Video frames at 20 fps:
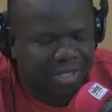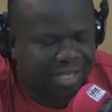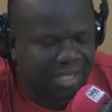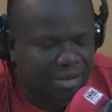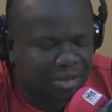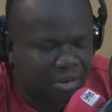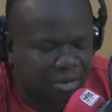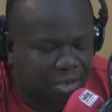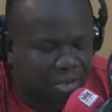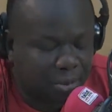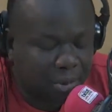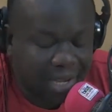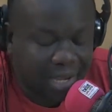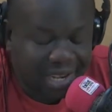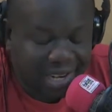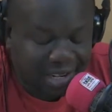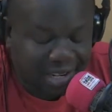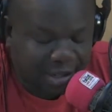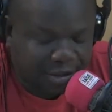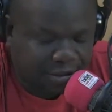it's weird
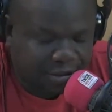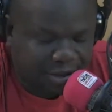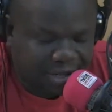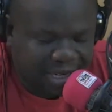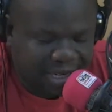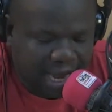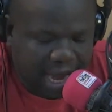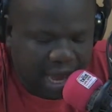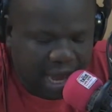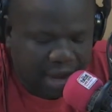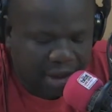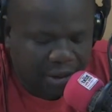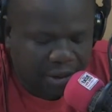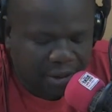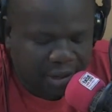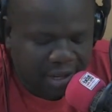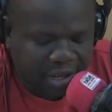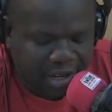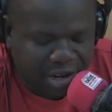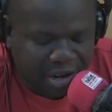and it's funny how
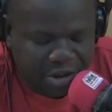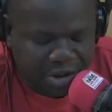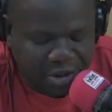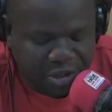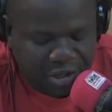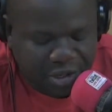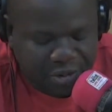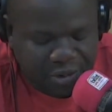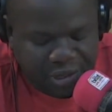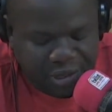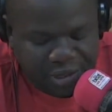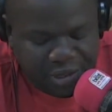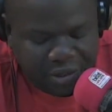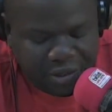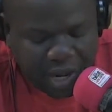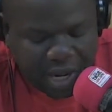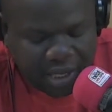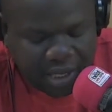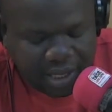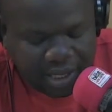a new generation of
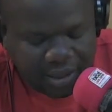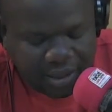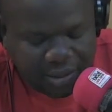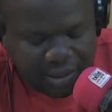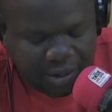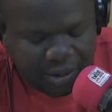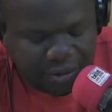artists, I'm talking